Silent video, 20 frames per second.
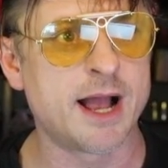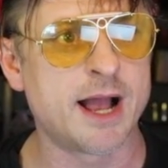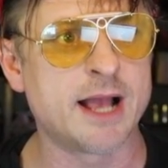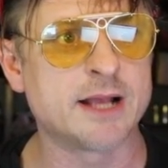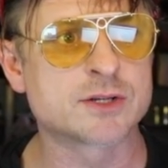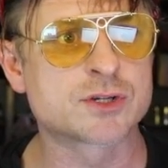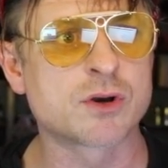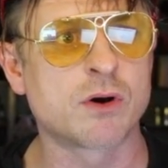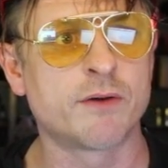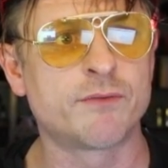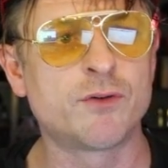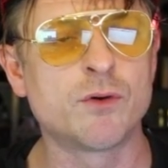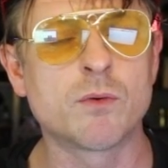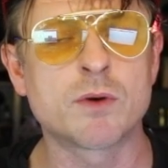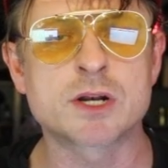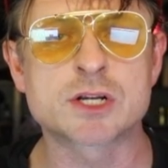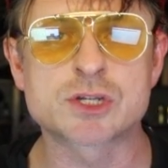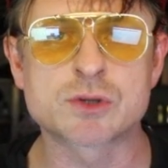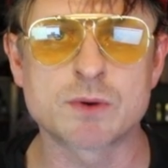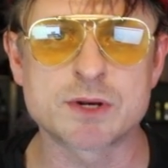And so if you
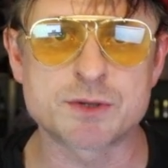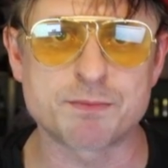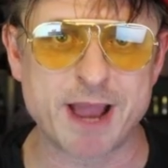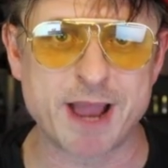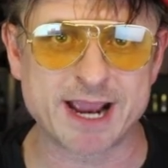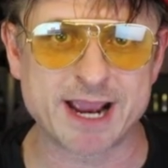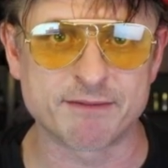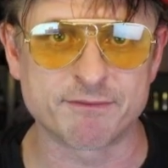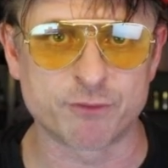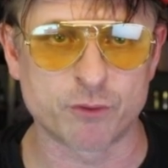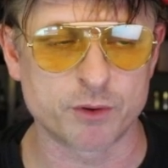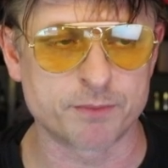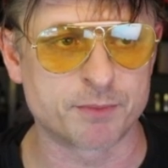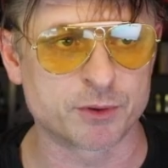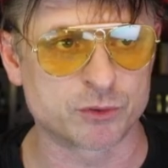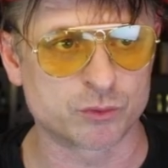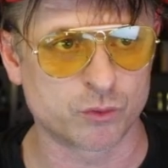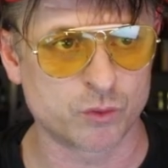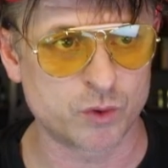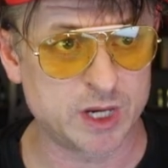want to switch back and forth
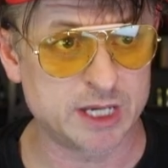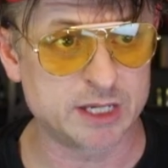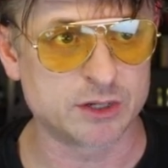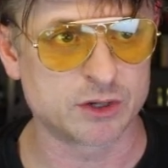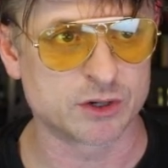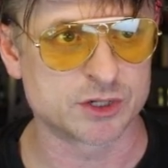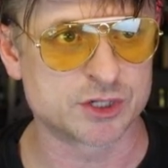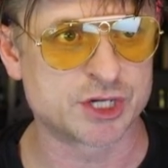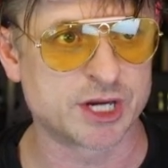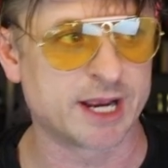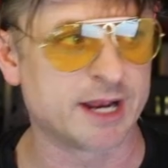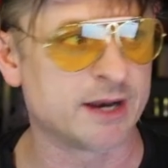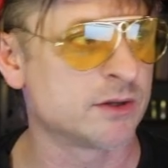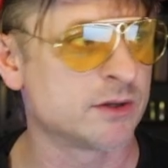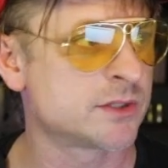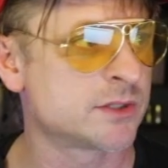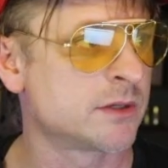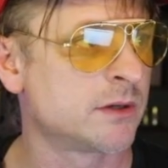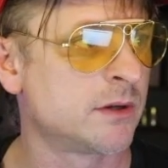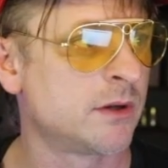between your
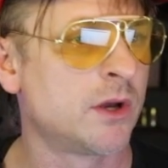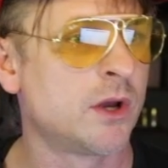channels,